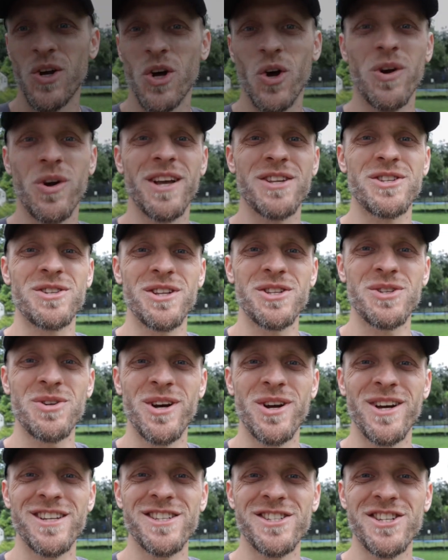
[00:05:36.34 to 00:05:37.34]
Okay, so let's go
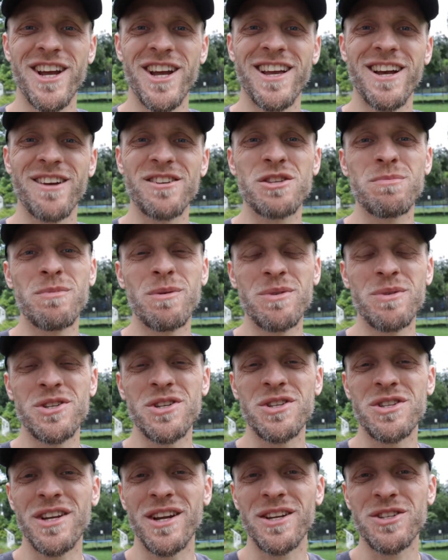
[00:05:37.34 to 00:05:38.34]
ahead and check out some
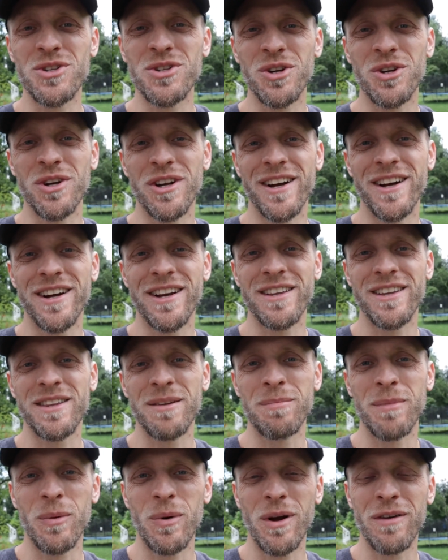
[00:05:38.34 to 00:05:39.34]
images that I took on a hike
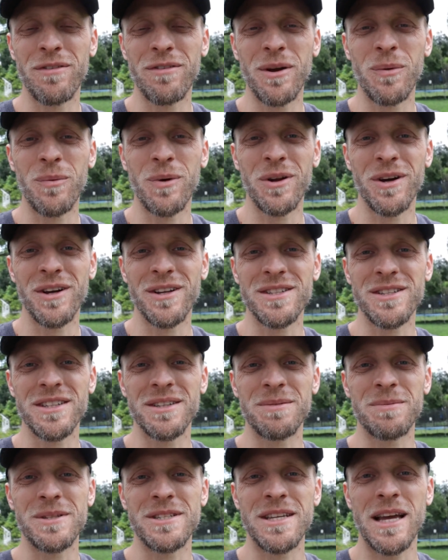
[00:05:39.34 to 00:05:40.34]
that my wife and I went on
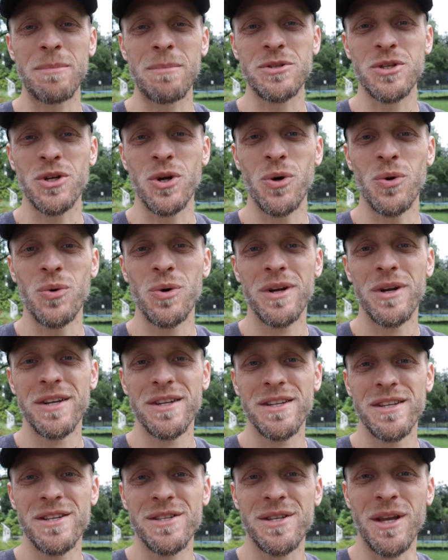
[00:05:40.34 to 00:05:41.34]
to Patapsco
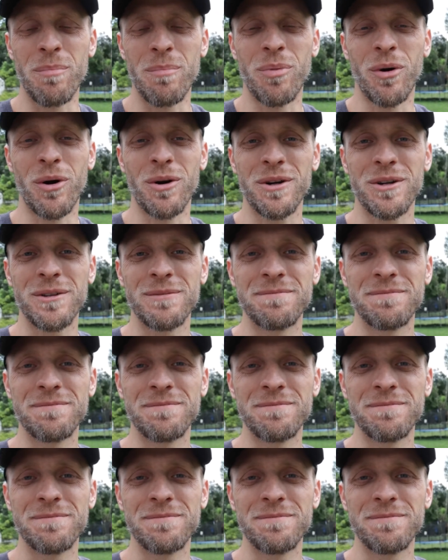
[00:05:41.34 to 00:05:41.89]
State Park.